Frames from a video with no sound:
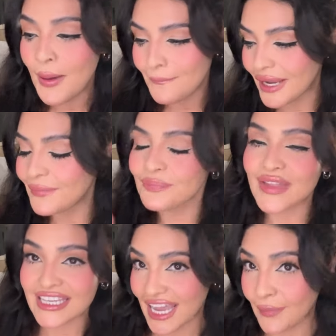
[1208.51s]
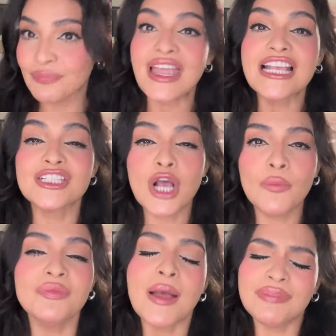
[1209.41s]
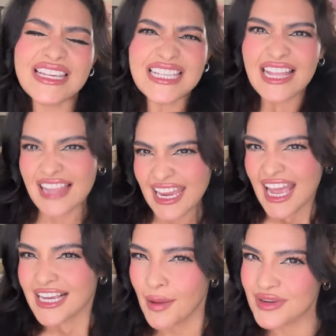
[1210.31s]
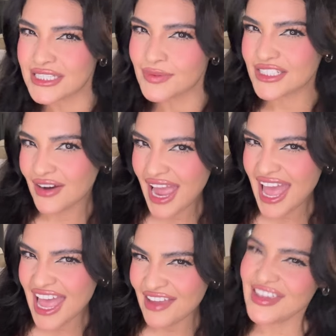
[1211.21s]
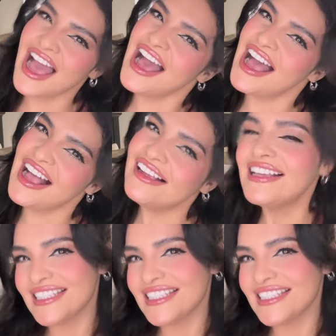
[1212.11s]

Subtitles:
But yeah. So please like, comment, subscribe, y'all.